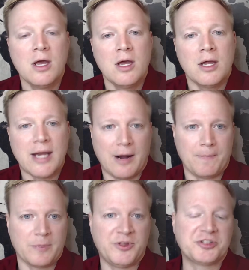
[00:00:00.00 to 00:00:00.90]
Now,
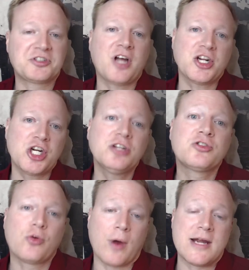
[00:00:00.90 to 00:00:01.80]
discussion is
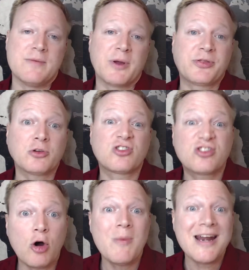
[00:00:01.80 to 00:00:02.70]
great, but there's
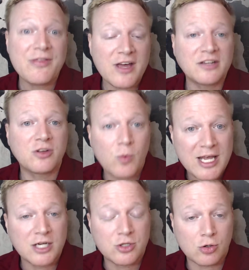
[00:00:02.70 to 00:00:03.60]
so many things that we
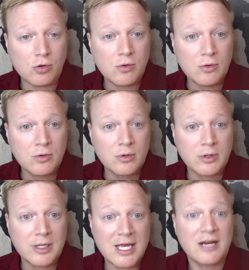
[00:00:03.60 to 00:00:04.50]
can do
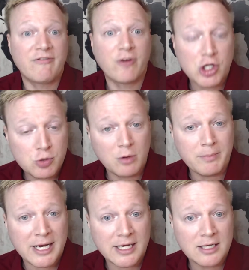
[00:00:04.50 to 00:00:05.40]
in a virtual
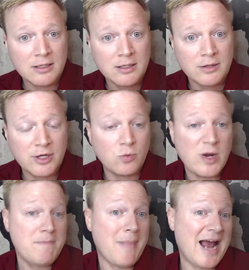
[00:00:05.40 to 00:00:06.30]
meeting that we
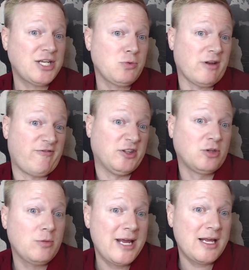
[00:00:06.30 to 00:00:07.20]
might do in a
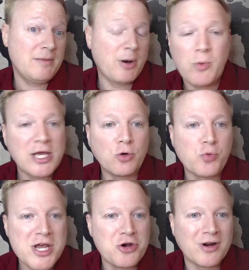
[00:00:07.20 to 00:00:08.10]
physical meeting, but we can
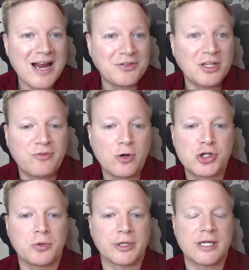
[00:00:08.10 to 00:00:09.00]
recreate these
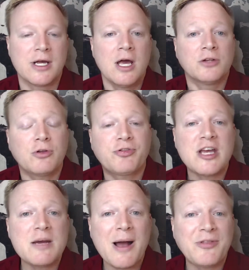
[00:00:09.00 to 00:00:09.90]
virtually. So think
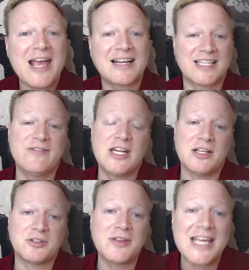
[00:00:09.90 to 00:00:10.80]
about the
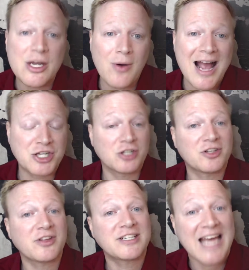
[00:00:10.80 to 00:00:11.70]
activities and the interactions
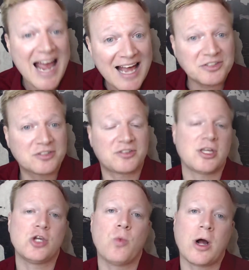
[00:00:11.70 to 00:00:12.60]
and the tasks that
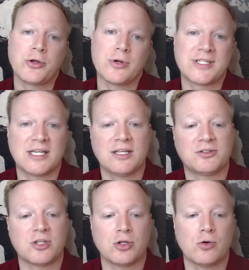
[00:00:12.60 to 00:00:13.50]
you want your attendees
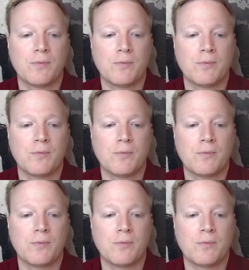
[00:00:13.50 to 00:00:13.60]
to do.